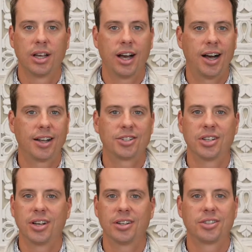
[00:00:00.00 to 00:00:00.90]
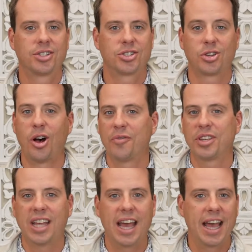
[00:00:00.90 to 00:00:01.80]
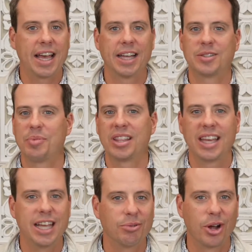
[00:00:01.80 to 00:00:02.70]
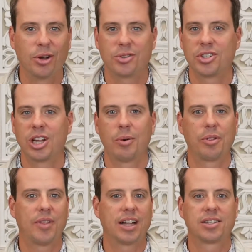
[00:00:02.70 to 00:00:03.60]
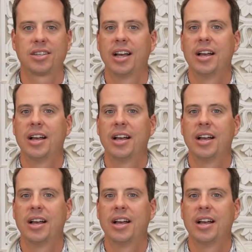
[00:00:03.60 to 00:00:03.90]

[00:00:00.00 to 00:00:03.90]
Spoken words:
to solve the day and to be the heroes, whether that's